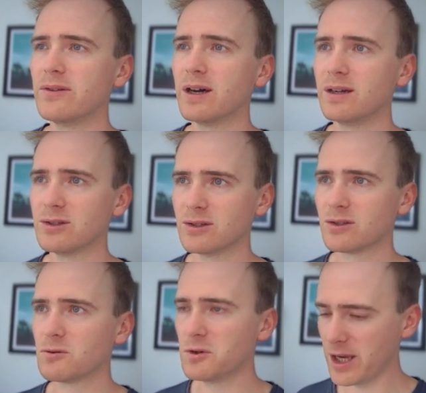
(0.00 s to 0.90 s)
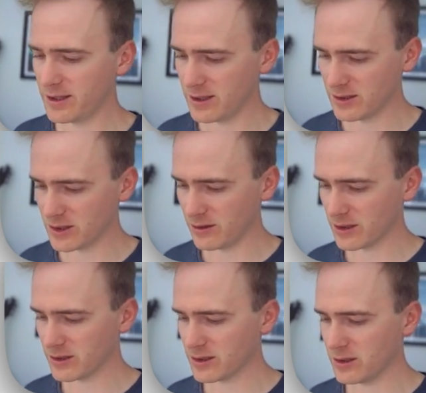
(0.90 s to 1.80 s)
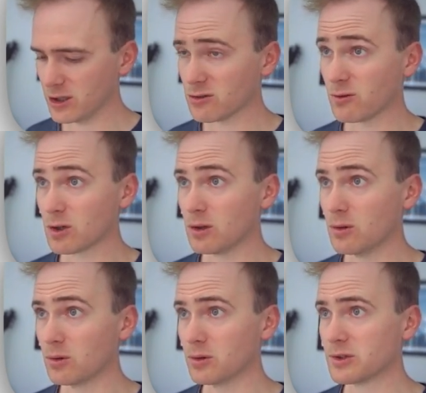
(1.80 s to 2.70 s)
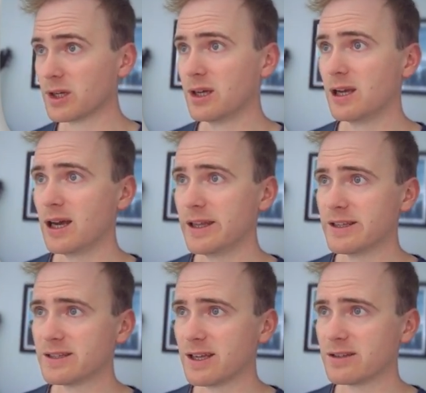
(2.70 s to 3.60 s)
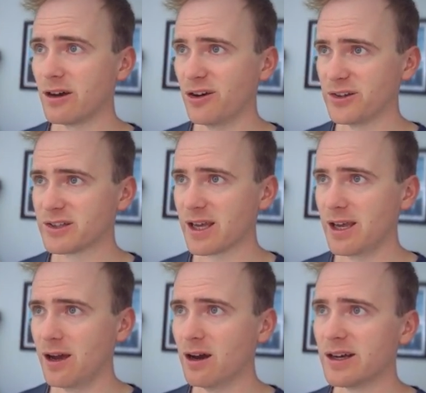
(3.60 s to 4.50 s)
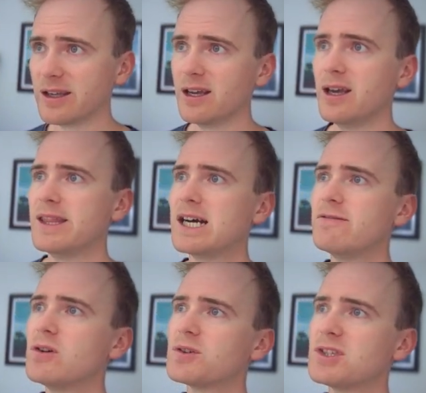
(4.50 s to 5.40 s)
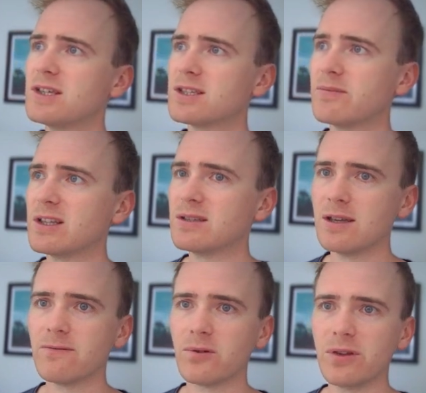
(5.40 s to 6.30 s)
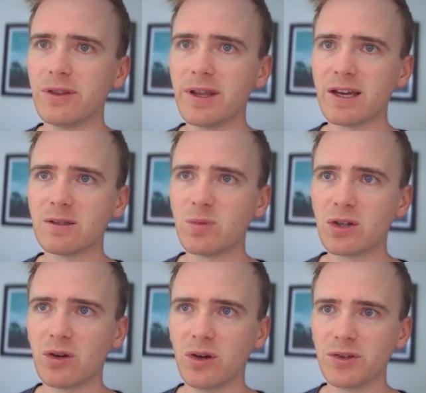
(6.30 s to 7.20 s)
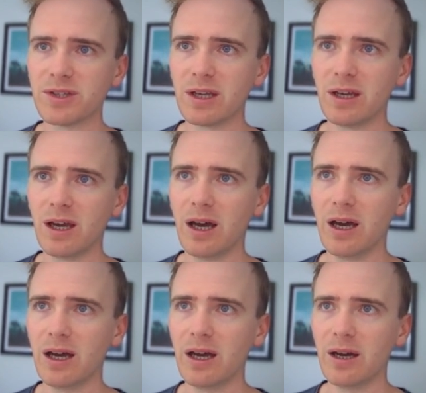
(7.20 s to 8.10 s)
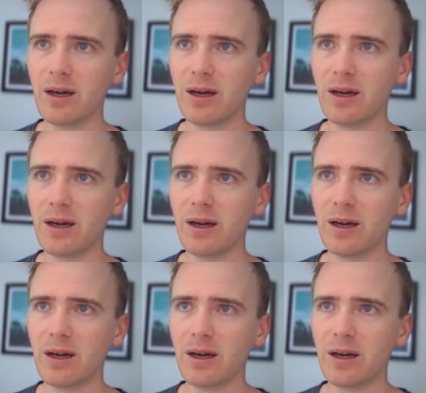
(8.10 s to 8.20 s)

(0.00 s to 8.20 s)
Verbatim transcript: that I just created. So I can search for Claude and it says ask AI. Now, if you're seeing something different, that's because uh,